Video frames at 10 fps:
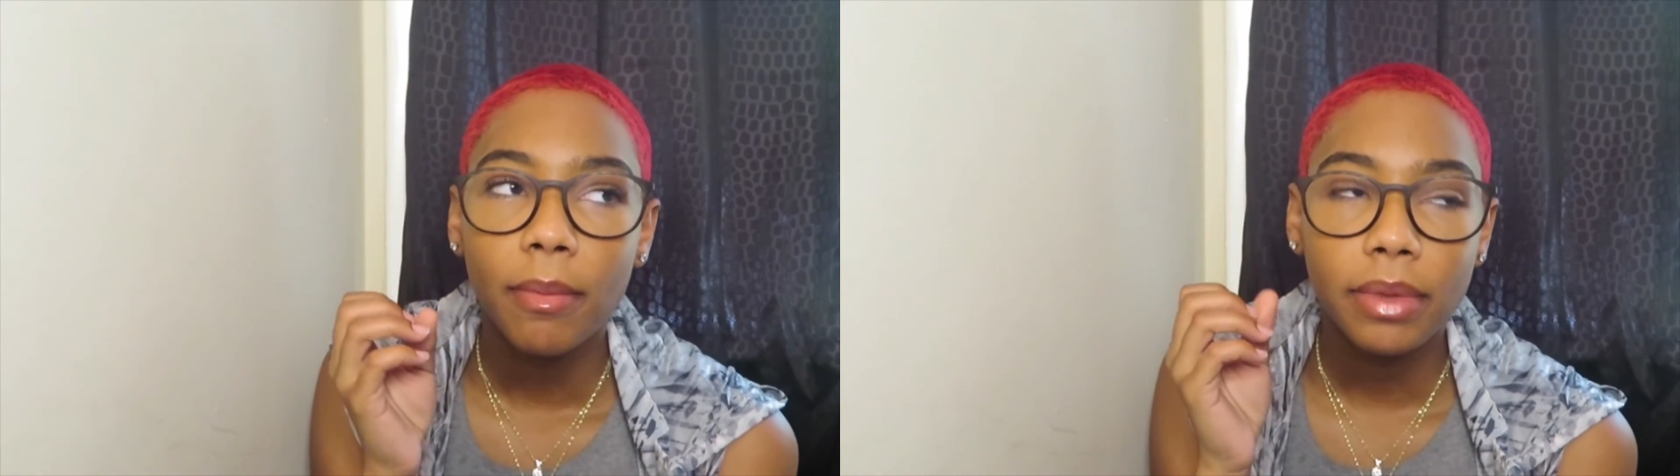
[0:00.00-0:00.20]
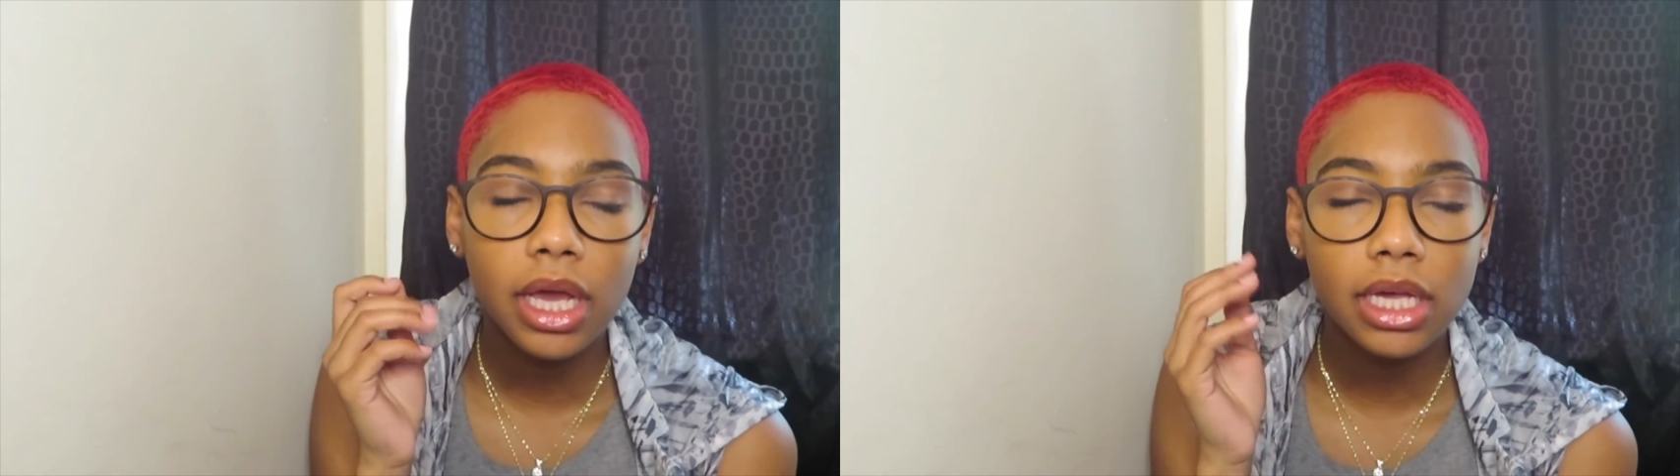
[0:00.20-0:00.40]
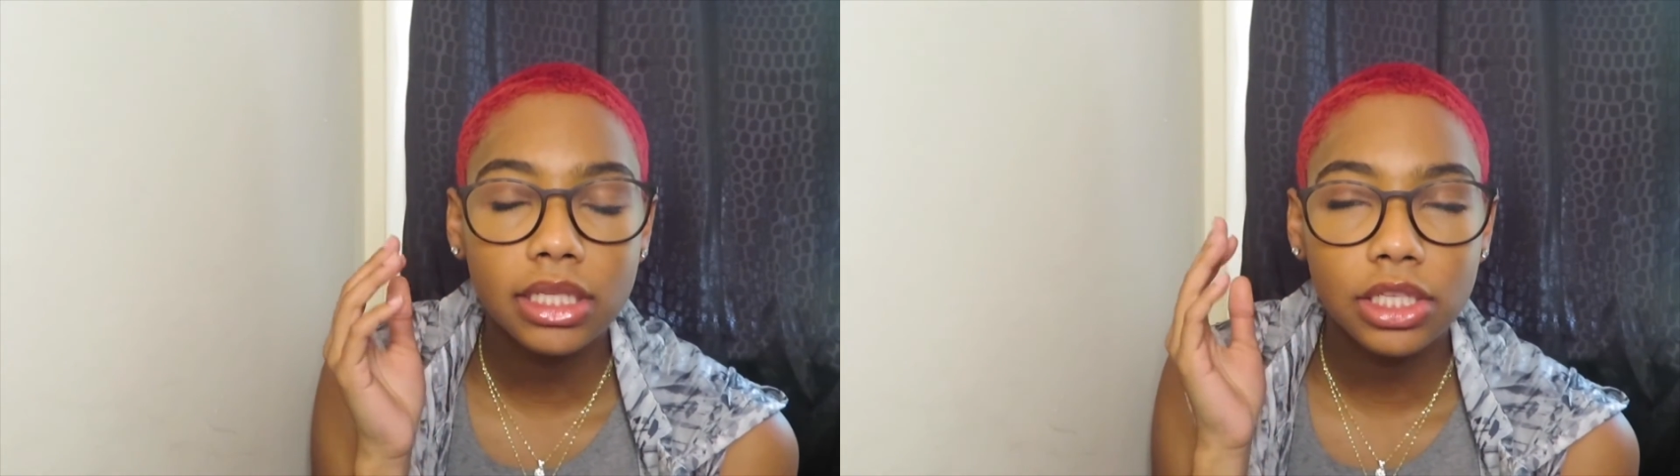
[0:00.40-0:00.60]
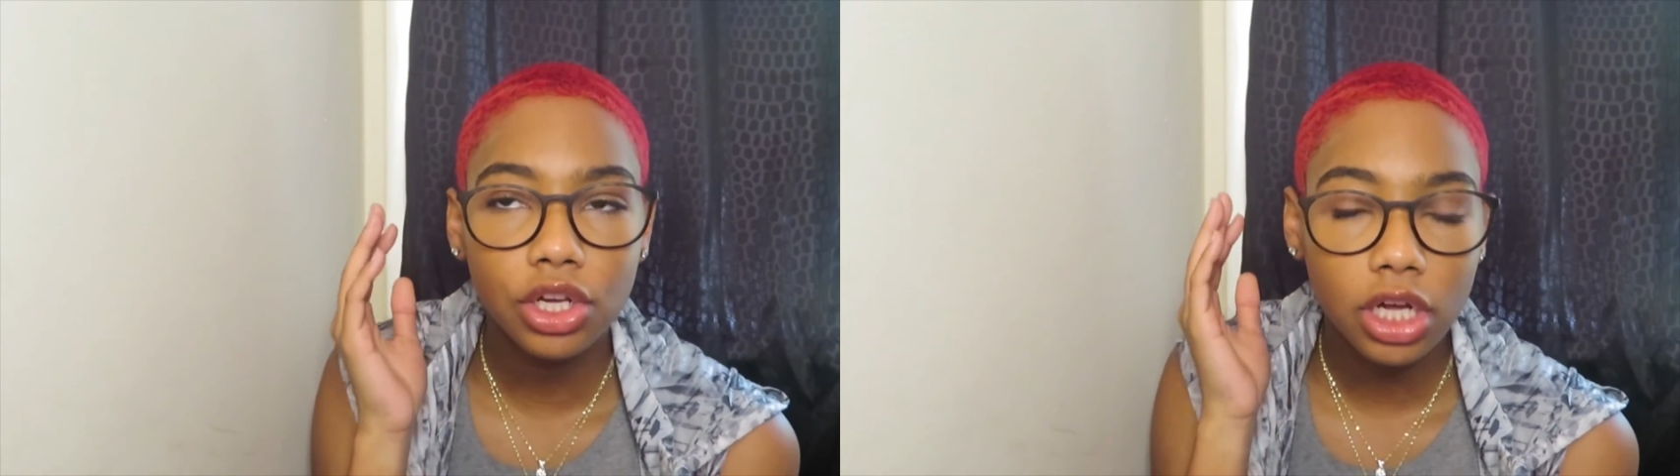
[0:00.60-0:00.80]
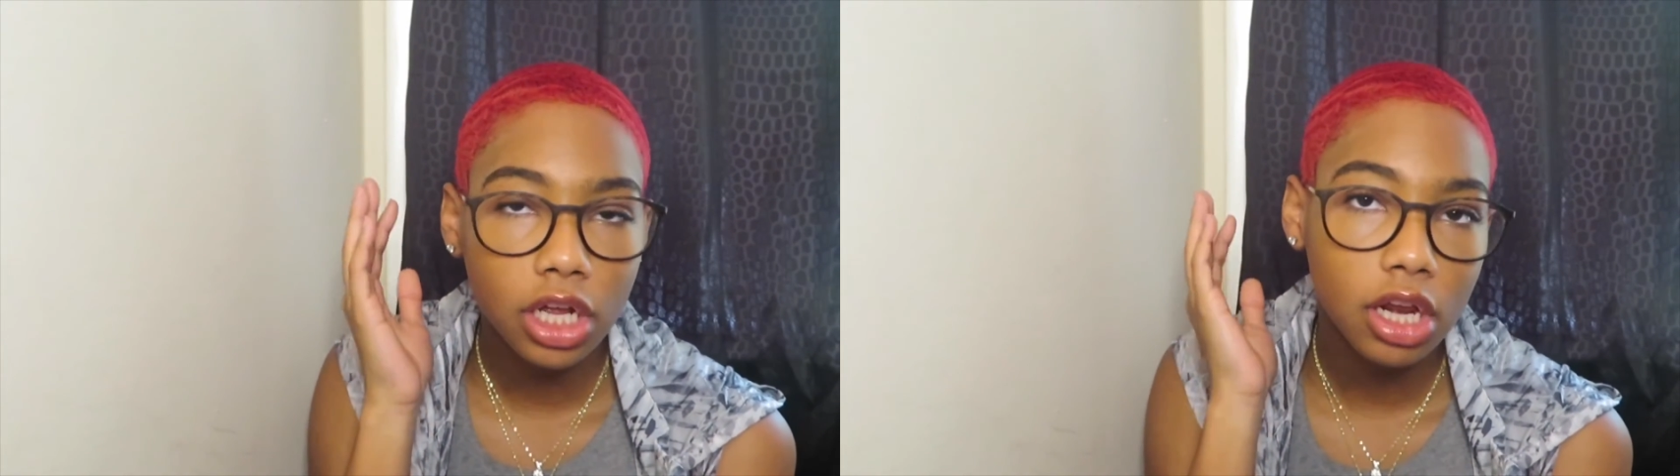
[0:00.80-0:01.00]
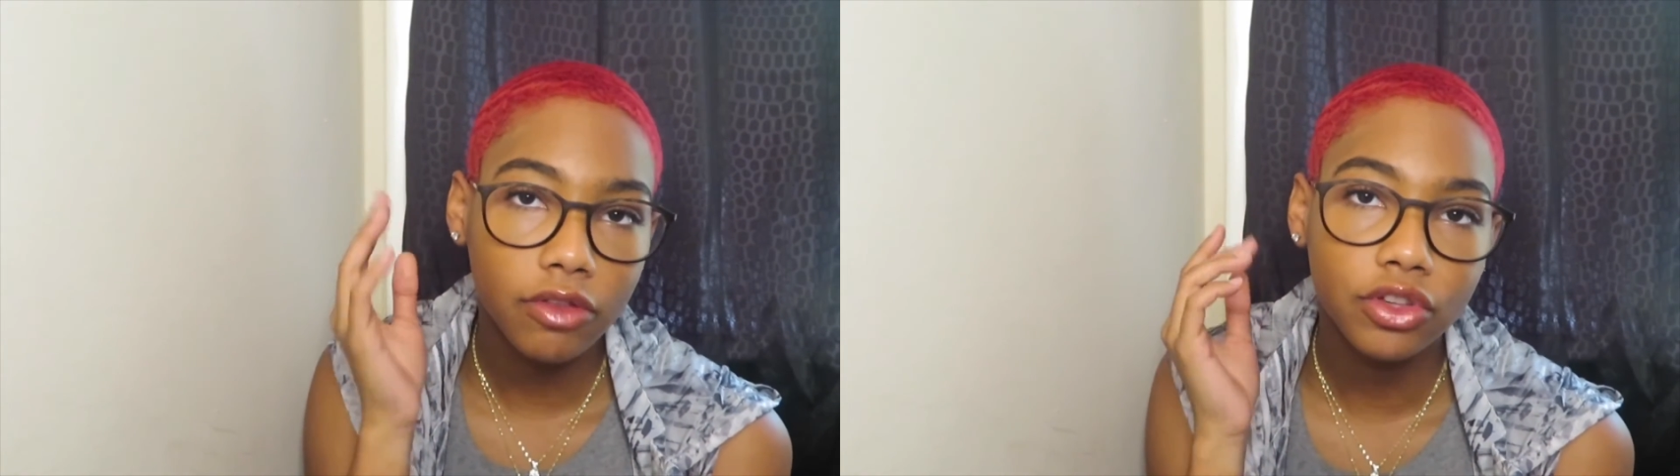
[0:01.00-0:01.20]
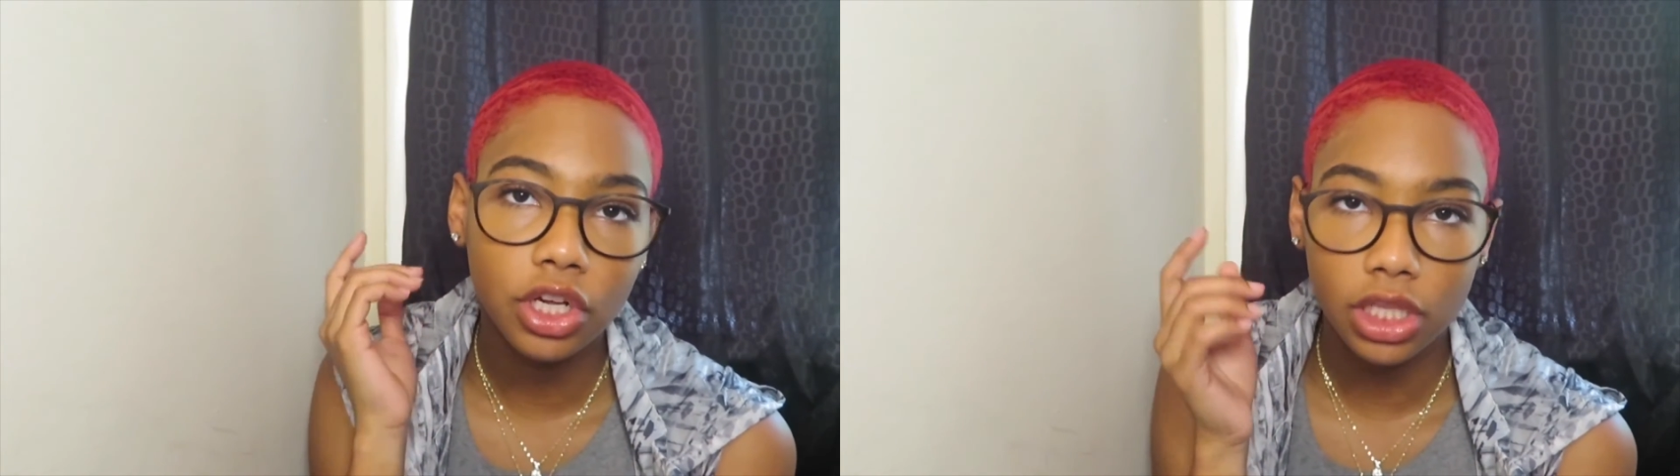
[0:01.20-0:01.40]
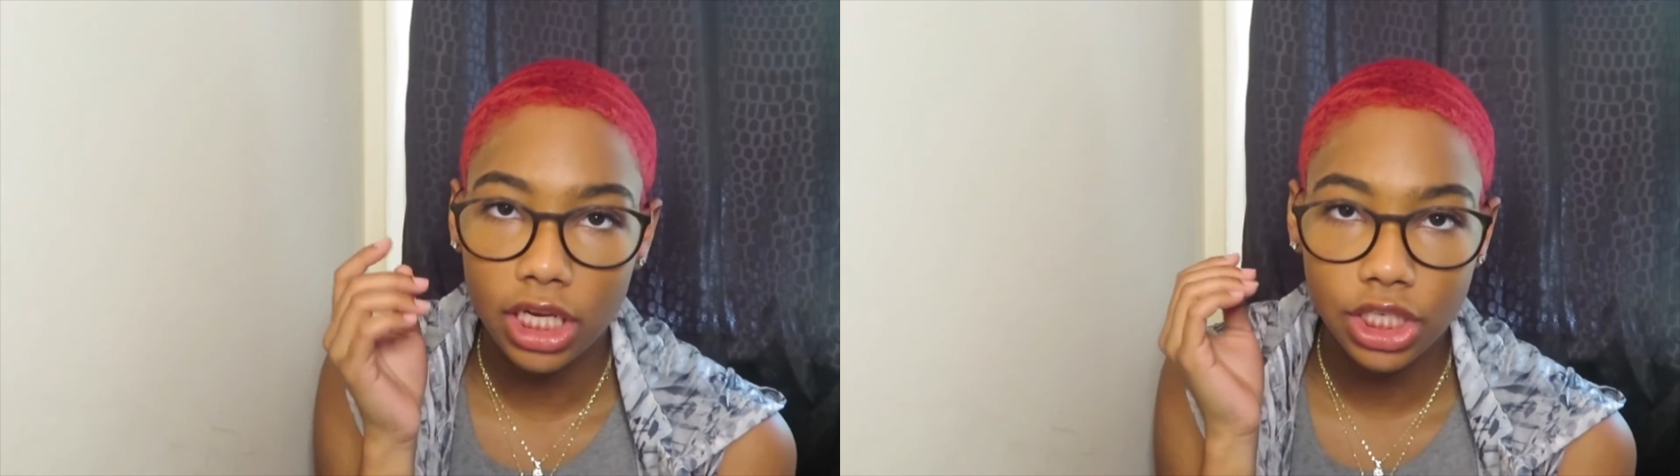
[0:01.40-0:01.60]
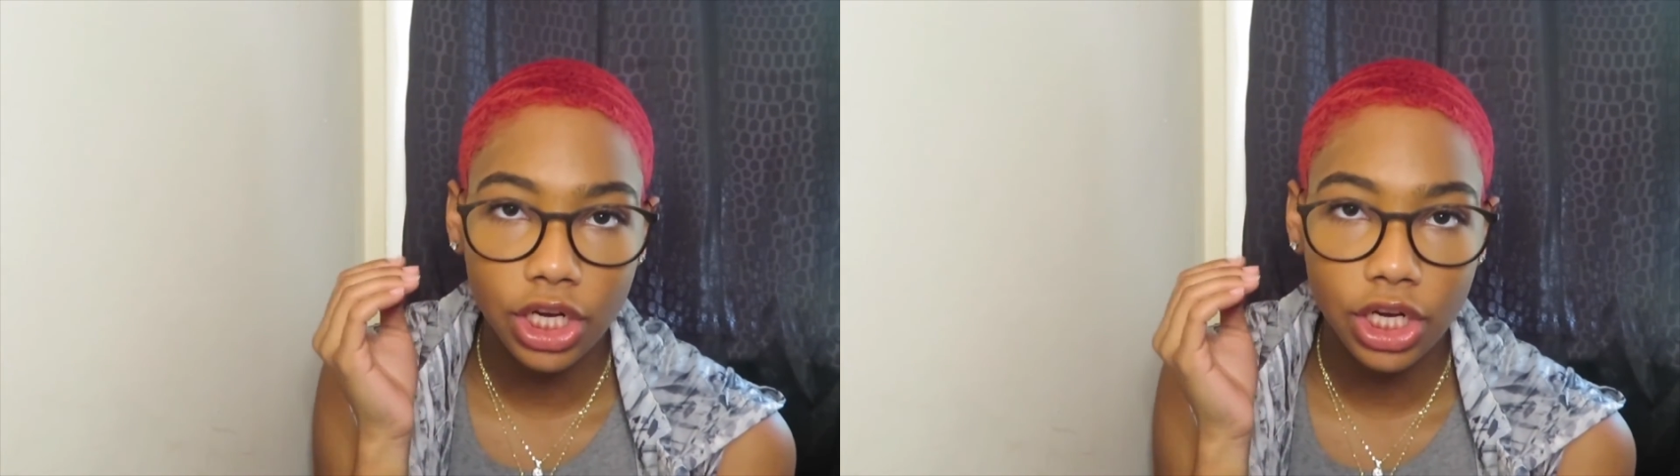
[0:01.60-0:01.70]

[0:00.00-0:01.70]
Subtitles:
because you're gonna cut off the circulation.